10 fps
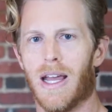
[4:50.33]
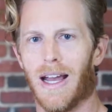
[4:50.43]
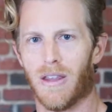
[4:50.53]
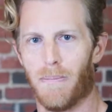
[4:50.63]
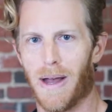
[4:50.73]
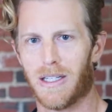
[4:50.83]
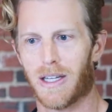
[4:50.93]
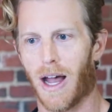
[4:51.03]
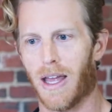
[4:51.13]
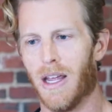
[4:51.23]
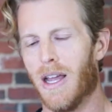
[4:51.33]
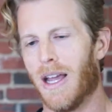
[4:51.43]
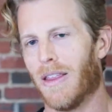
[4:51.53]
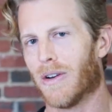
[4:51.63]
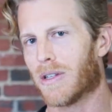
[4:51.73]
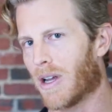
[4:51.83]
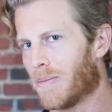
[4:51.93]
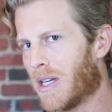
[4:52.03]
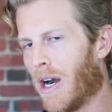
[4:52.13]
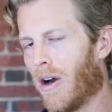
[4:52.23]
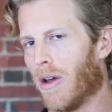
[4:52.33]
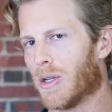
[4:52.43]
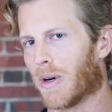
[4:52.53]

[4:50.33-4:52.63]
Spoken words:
at the bedside. And there's some scenarios